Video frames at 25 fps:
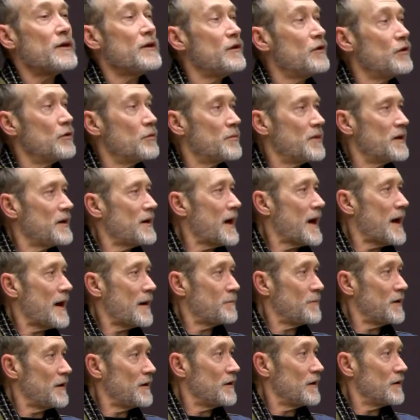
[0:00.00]
human
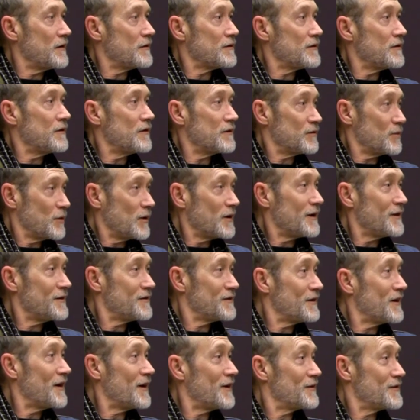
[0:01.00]
happiness is what he
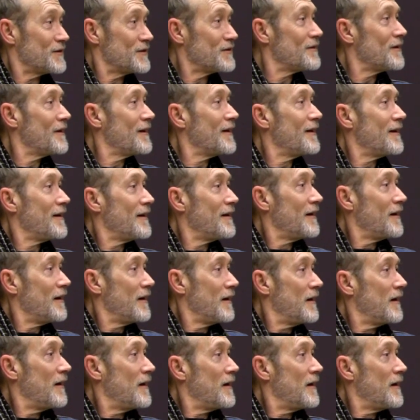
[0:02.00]
says. Oh, okay.